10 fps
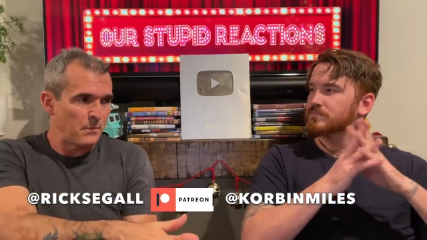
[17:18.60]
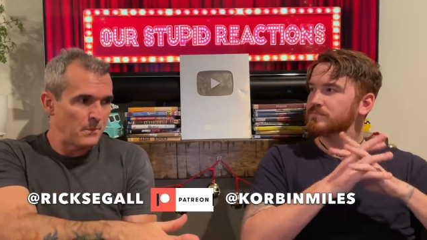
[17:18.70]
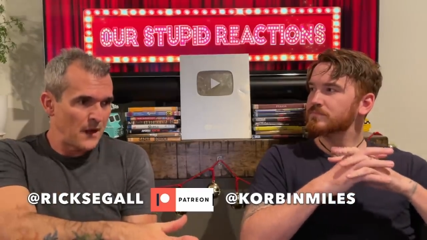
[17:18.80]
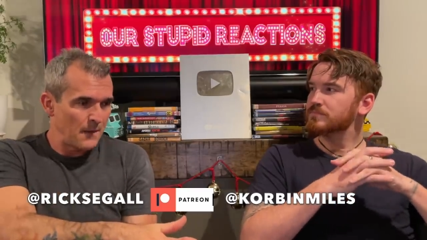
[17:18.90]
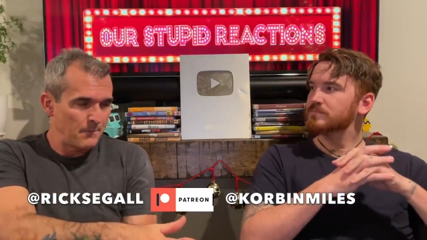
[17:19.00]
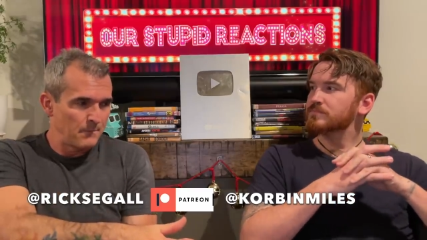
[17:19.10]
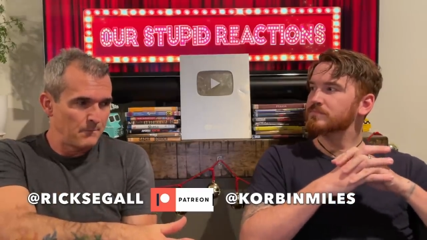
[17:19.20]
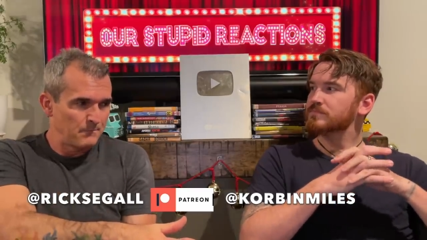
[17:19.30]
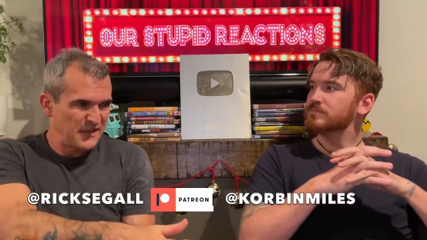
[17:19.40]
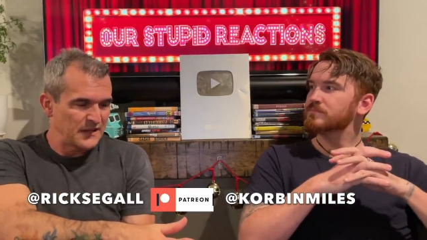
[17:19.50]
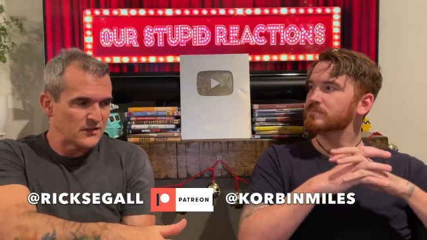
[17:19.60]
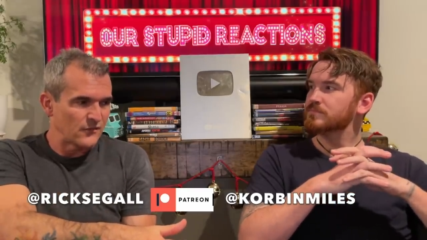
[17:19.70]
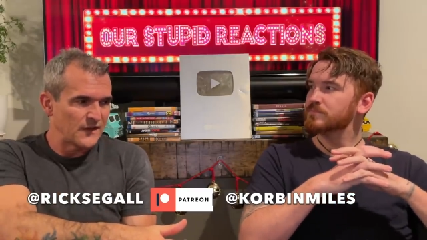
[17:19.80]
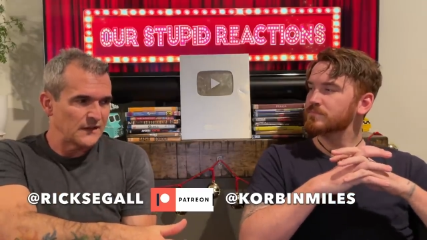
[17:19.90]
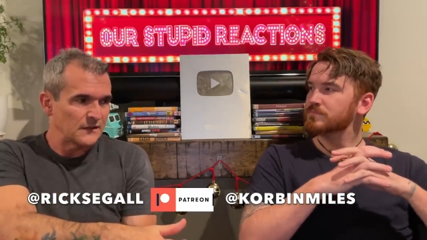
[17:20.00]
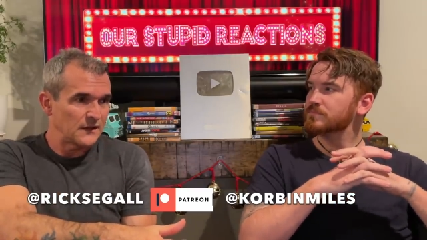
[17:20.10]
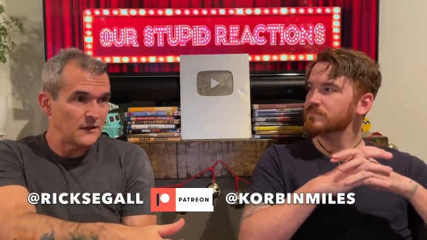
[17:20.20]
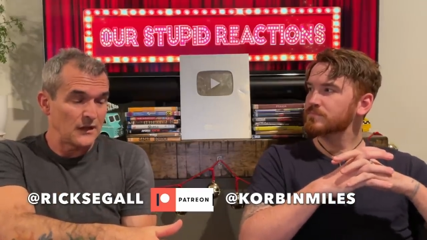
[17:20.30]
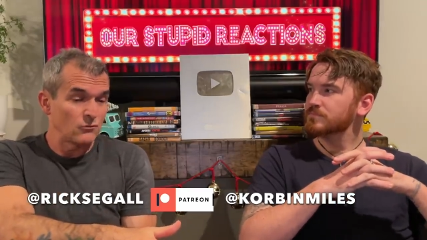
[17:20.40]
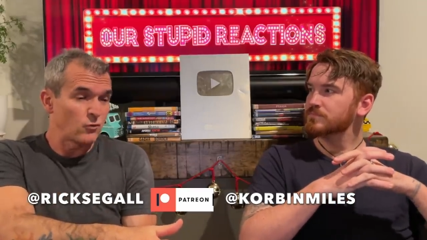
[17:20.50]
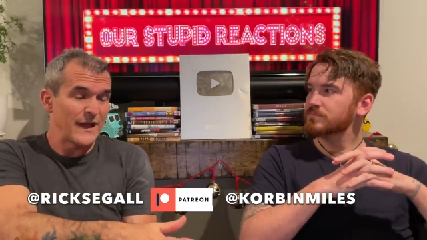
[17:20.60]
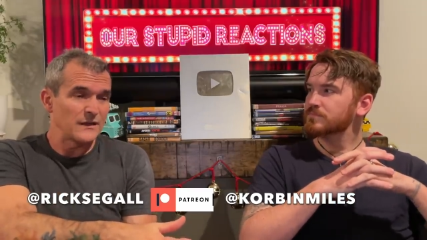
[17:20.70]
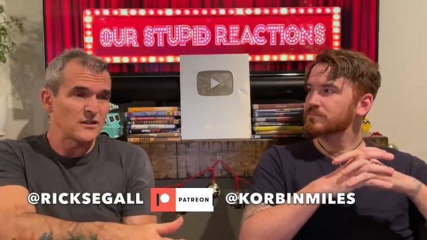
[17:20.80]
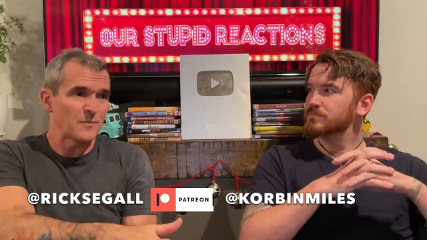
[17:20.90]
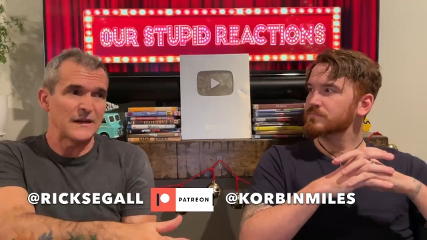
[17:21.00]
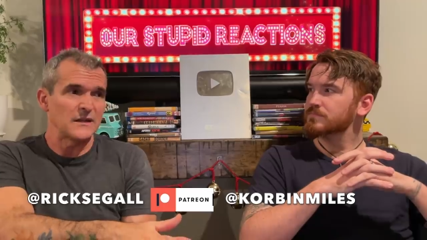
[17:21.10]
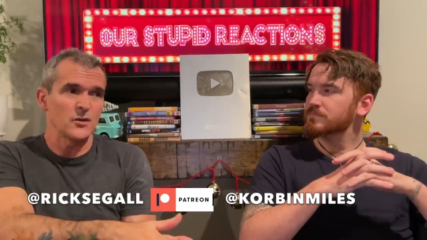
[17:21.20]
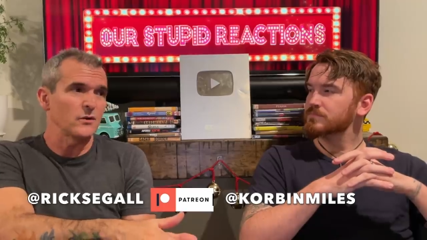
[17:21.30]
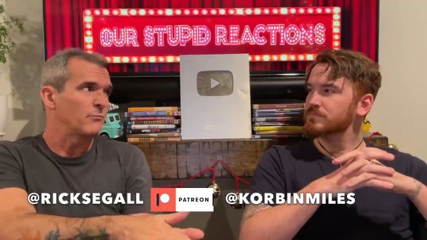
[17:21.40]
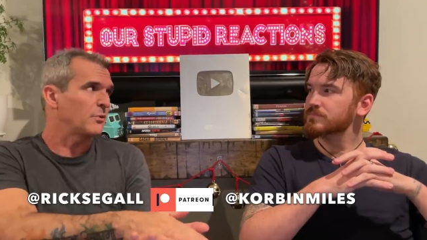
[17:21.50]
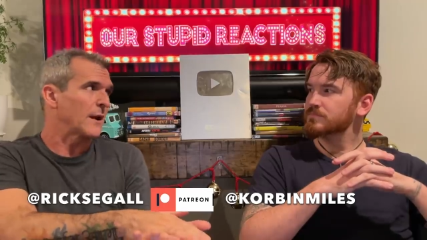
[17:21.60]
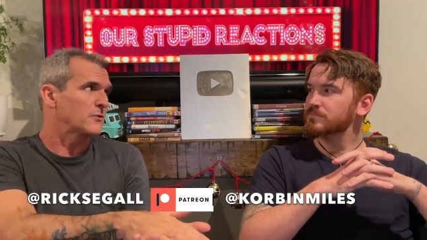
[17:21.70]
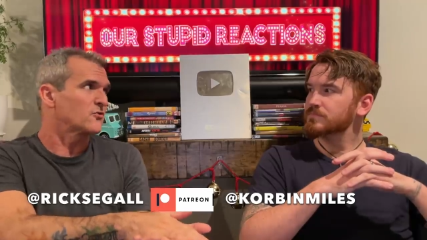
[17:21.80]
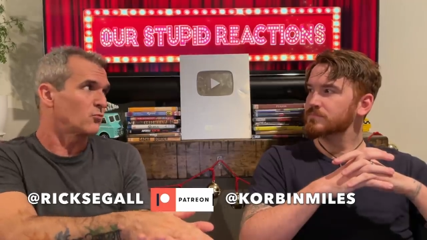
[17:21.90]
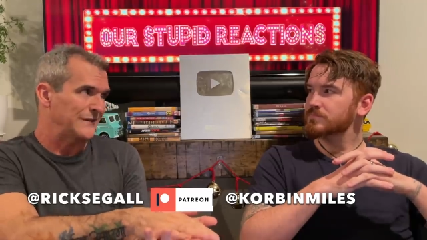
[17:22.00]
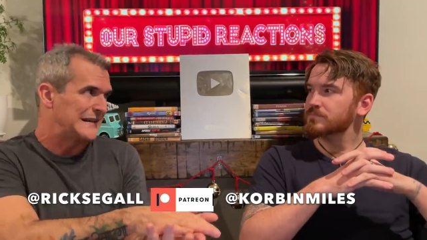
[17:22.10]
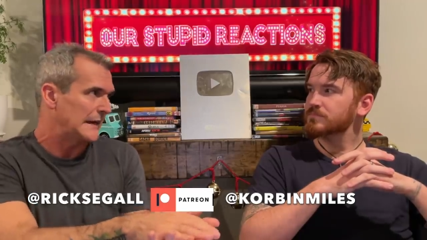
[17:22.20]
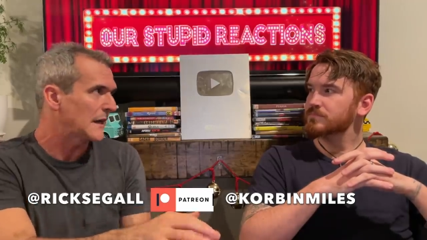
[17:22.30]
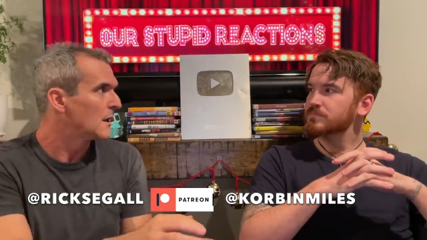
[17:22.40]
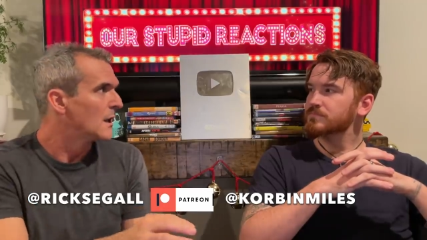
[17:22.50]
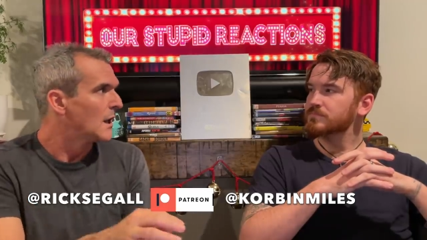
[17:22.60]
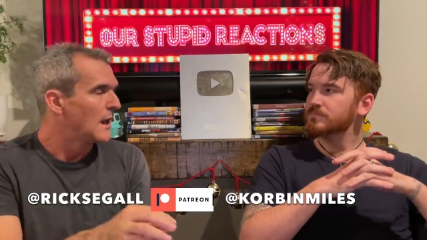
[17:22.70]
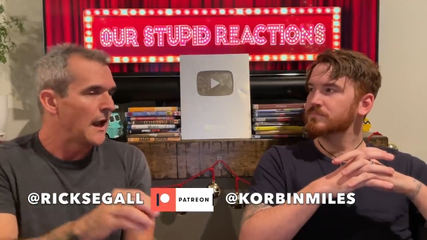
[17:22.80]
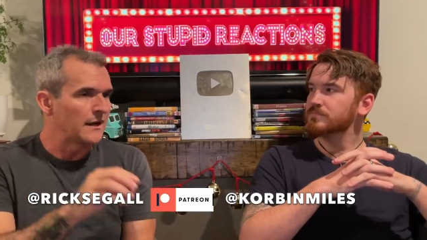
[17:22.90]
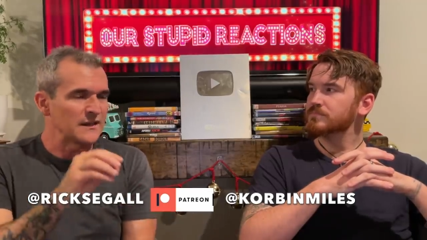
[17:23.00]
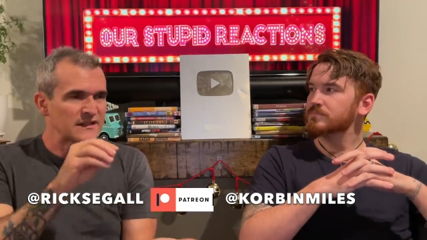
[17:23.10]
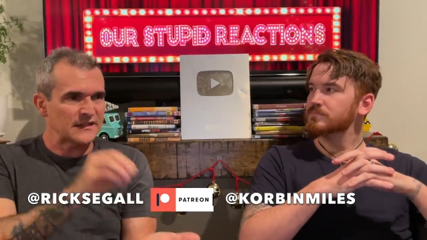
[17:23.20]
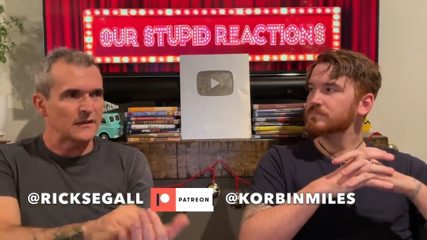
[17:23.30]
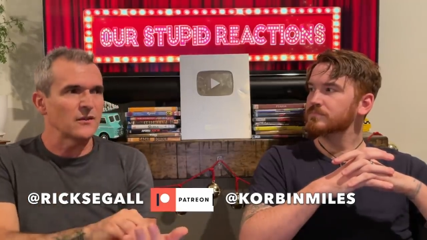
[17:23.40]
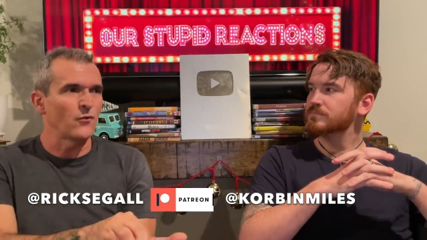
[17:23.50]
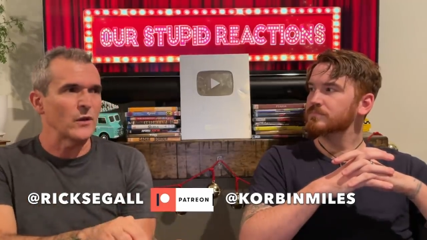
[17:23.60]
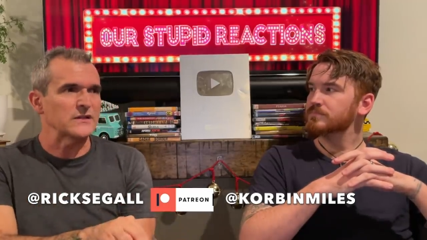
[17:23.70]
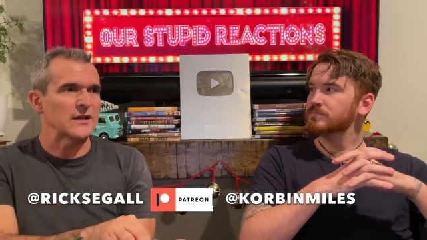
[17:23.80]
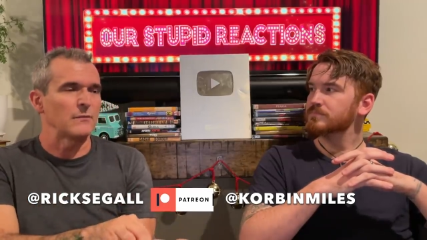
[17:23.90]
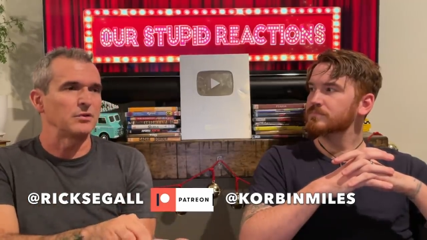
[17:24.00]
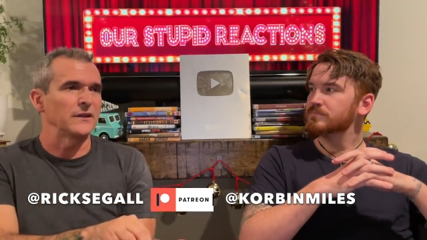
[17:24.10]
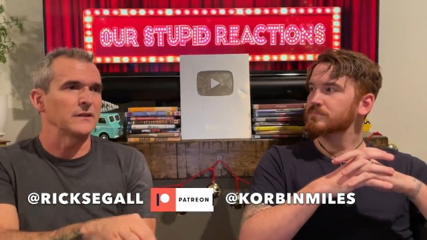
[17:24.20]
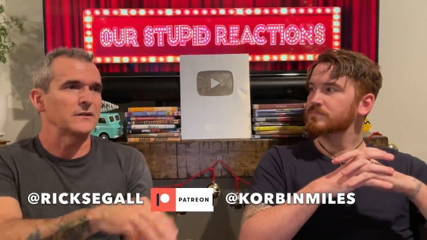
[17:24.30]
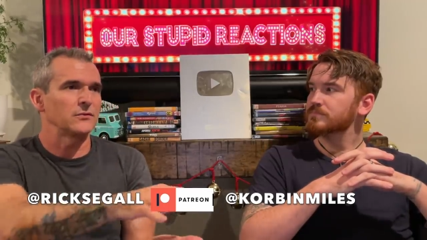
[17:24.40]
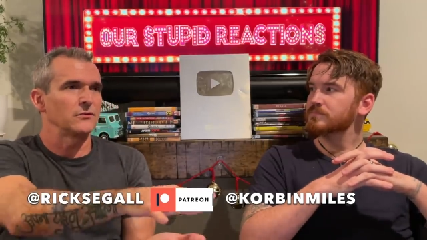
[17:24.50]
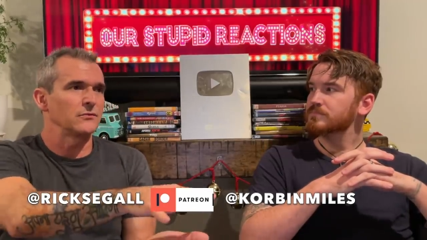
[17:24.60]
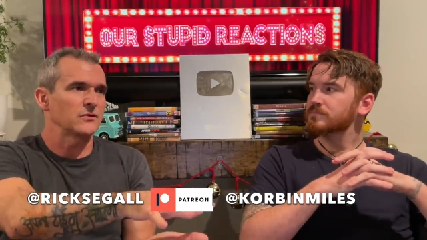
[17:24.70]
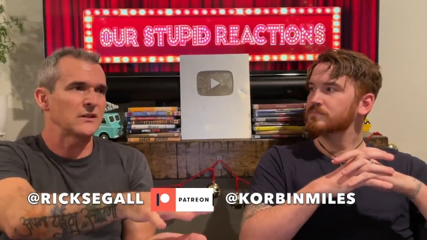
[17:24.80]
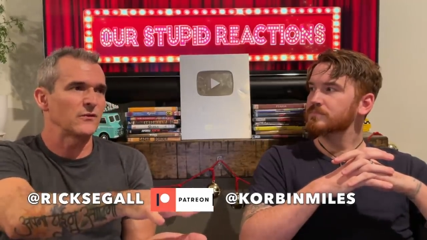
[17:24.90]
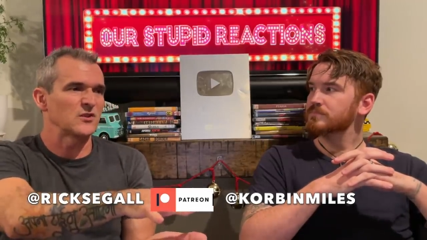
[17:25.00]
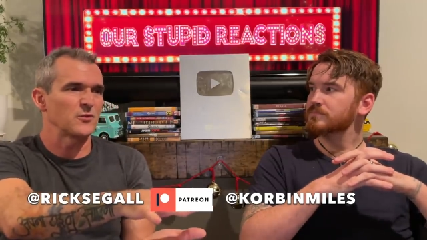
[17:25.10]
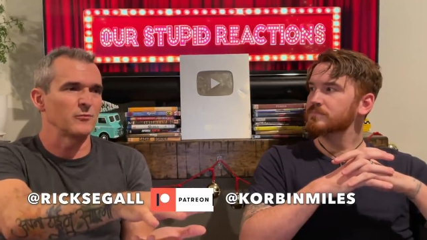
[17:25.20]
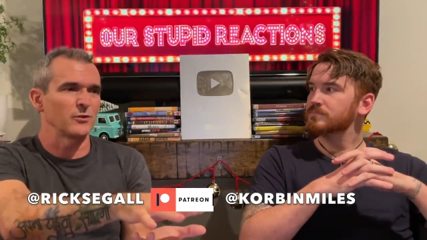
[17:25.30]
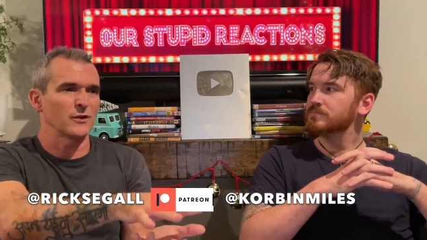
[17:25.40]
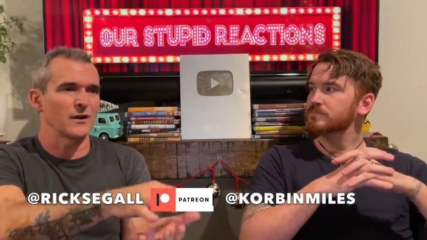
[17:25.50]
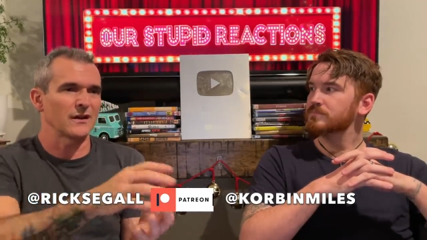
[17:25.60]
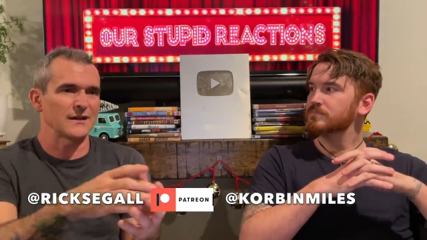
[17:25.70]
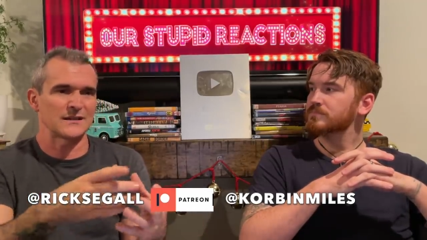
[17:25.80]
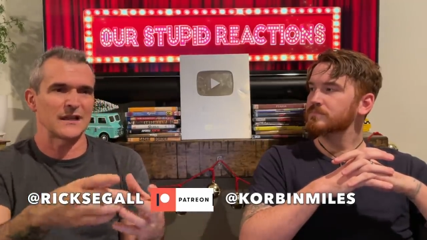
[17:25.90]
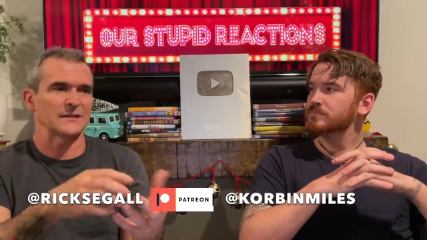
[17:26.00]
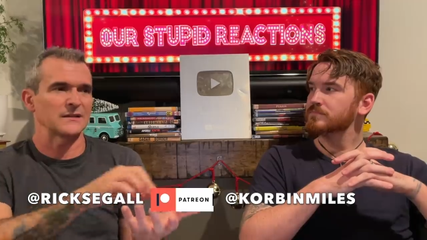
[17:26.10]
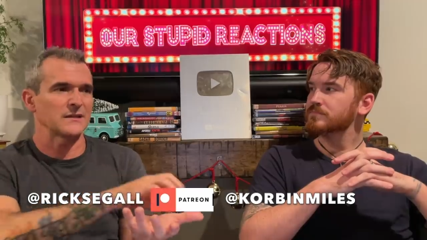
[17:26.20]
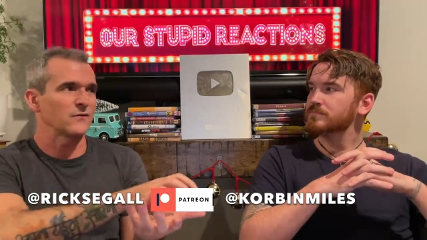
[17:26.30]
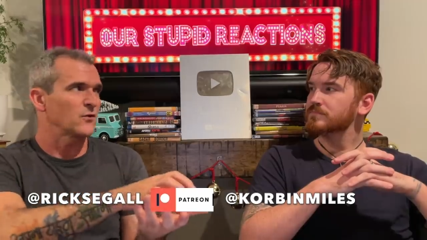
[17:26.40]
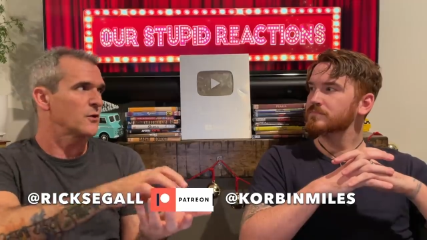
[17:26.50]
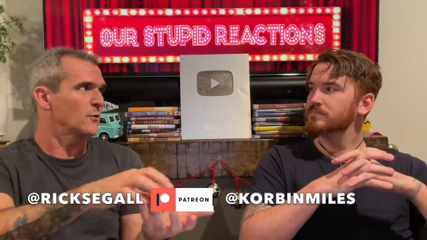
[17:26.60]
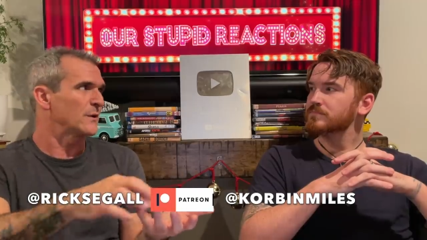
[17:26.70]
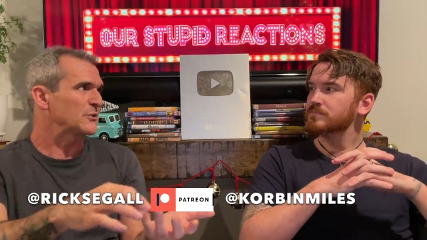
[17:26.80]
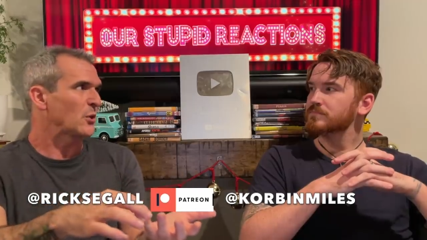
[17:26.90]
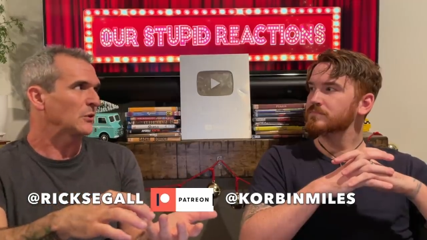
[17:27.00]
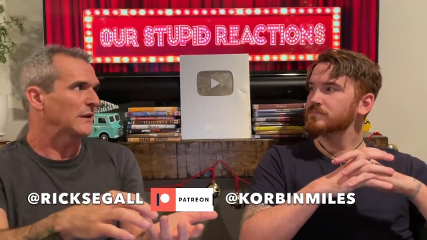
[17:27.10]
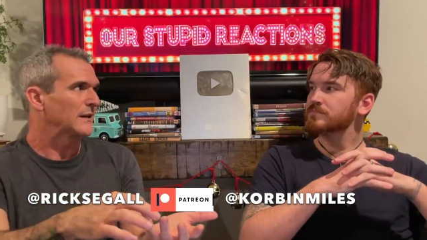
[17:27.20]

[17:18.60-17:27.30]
Speaker 1: a piece of it. He, he read, he spent a year in prep just reading. Mm-hmm. And he sent the voice template to Steven Spielberg on a cassette that said for your ears only.